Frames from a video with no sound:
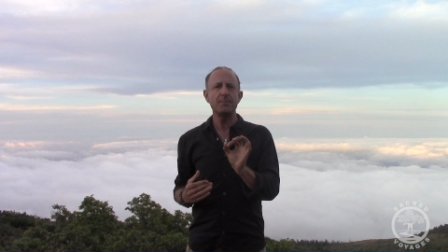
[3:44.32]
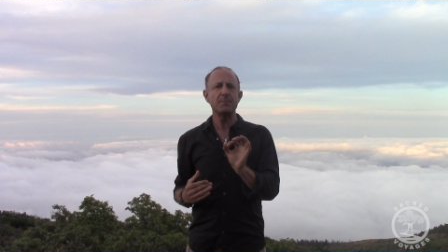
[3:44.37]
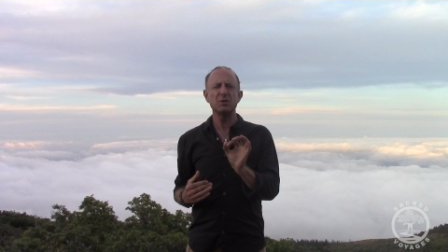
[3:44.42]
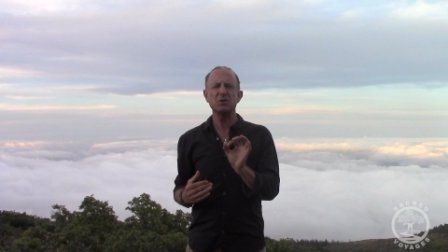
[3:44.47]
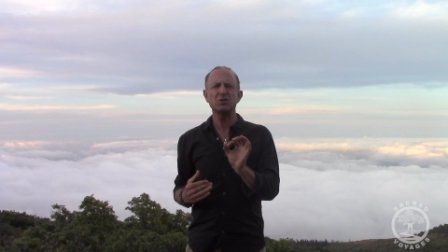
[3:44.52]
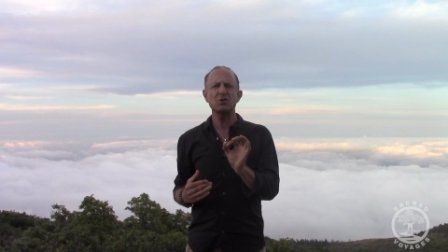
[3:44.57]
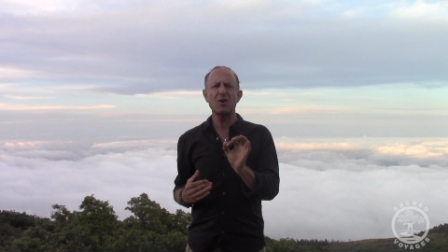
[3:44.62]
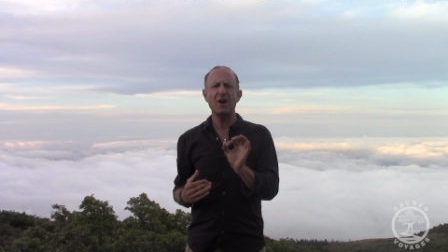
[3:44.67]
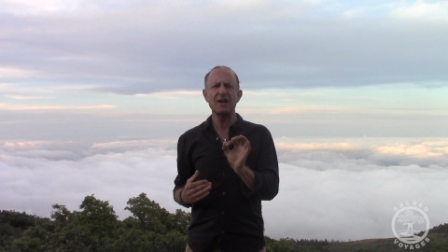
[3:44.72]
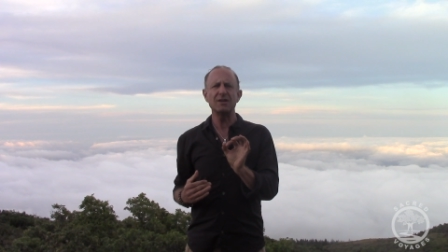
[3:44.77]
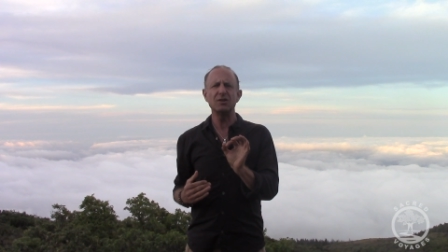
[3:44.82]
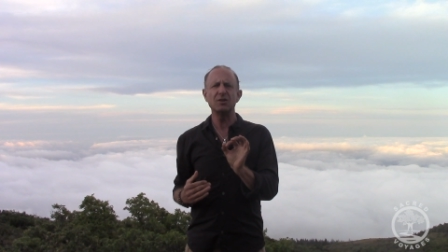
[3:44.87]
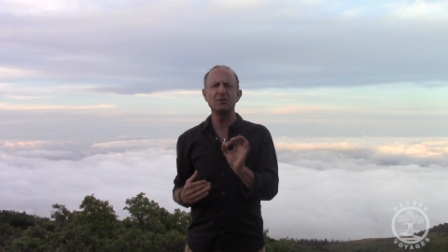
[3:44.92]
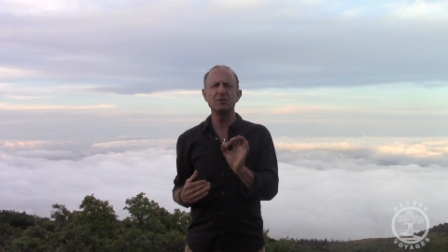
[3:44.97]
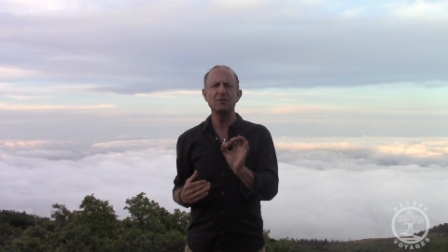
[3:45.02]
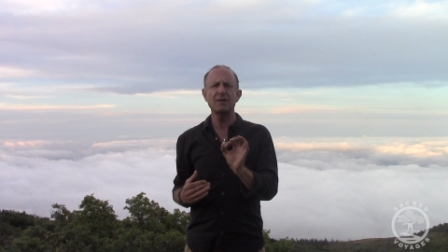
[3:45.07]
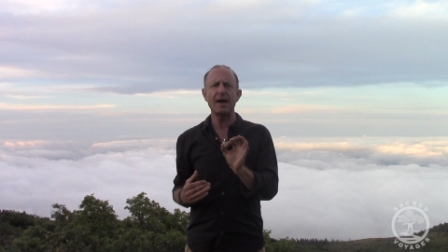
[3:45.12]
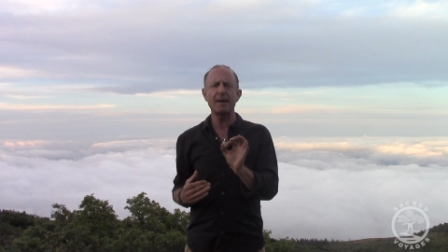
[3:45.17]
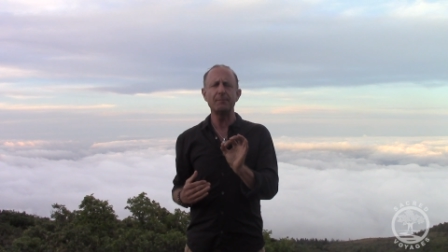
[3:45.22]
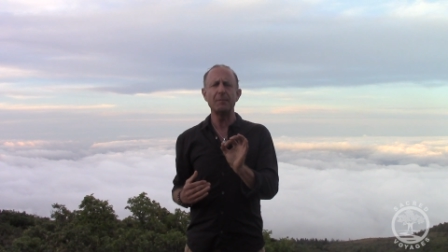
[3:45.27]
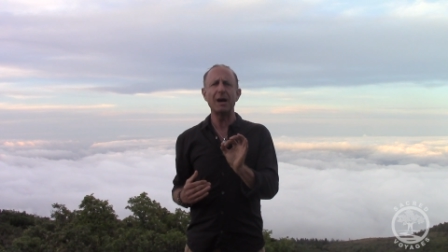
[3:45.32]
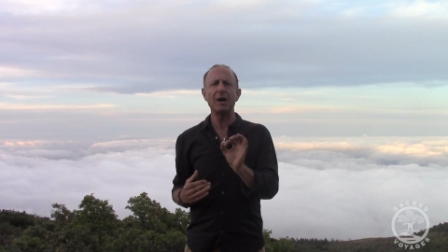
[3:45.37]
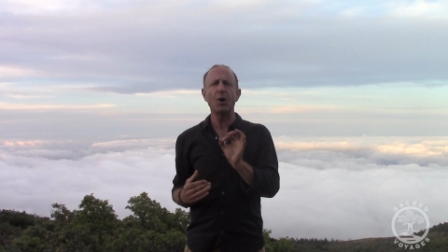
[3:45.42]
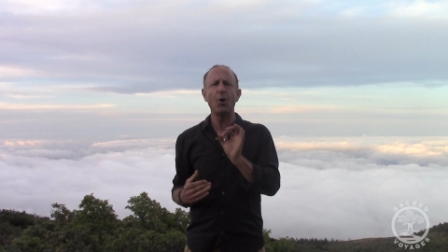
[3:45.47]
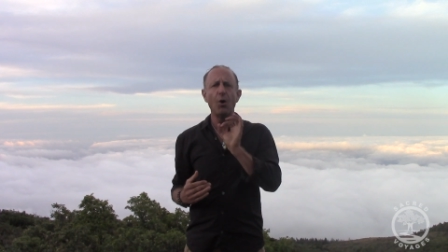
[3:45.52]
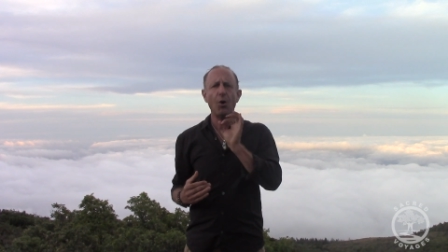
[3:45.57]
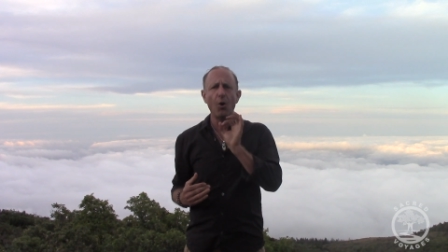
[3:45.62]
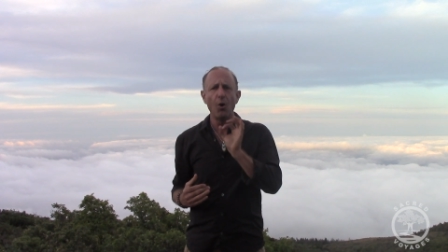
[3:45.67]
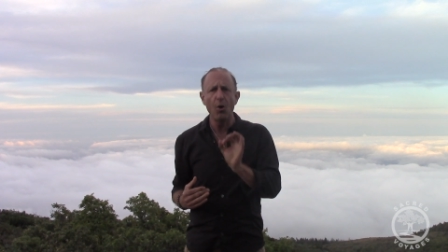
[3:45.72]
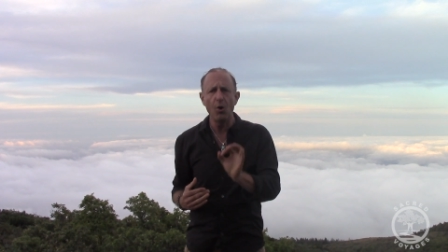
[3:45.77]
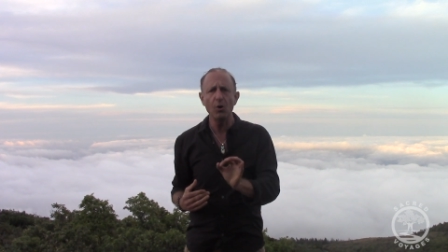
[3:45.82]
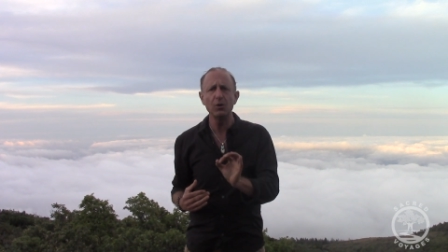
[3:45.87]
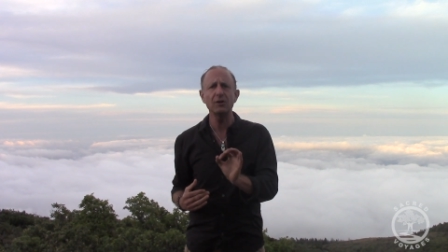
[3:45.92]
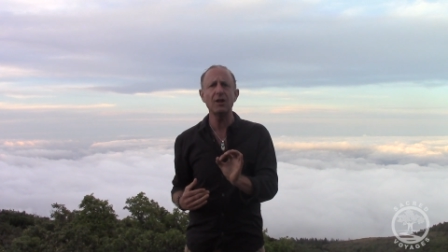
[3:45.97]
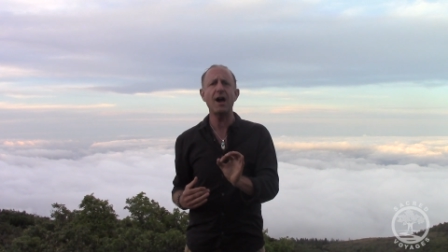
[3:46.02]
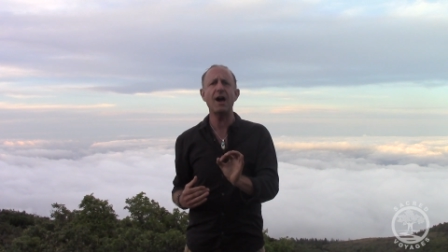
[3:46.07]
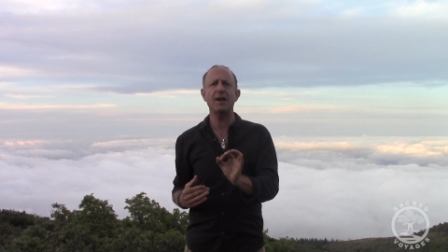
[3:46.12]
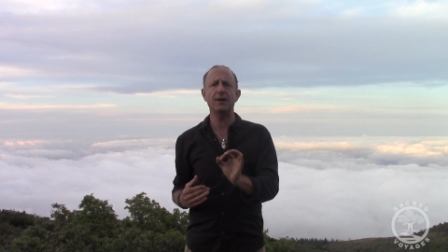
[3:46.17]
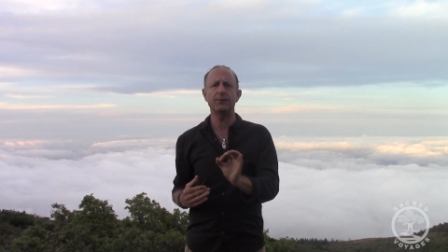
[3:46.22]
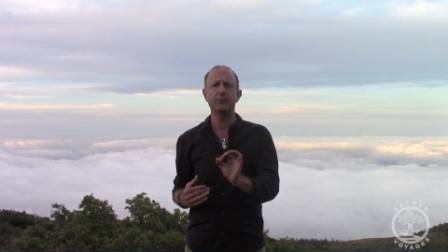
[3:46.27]
been trying to do that my whole
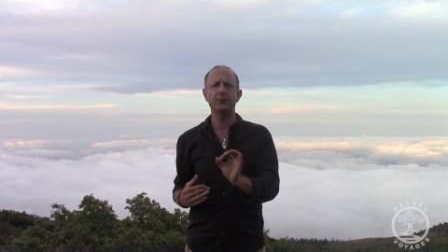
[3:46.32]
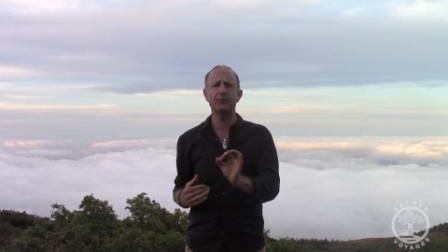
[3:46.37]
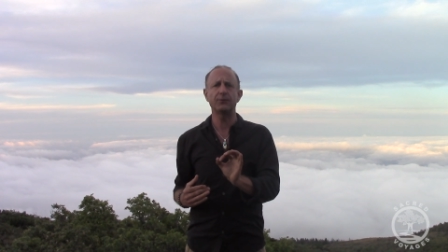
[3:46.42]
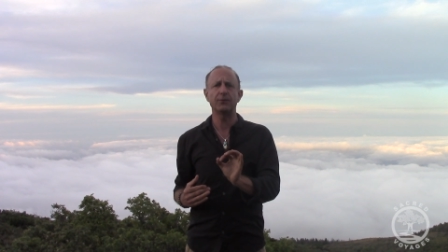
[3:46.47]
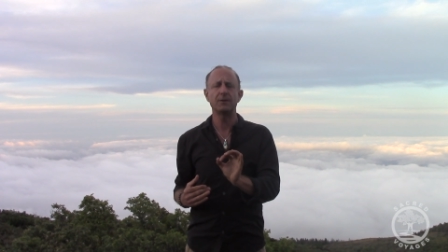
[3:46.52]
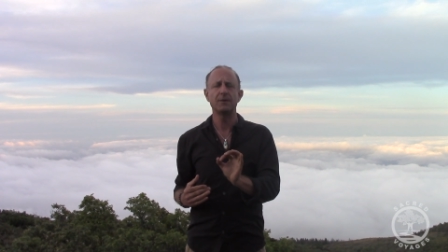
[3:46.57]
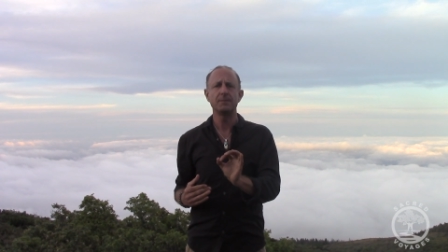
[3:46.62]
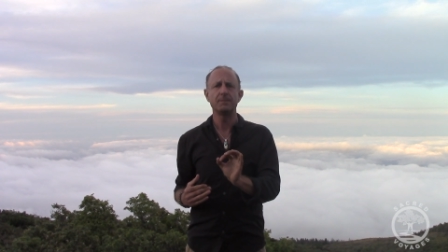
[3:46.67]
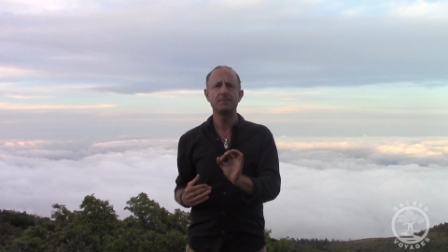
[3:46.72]
life,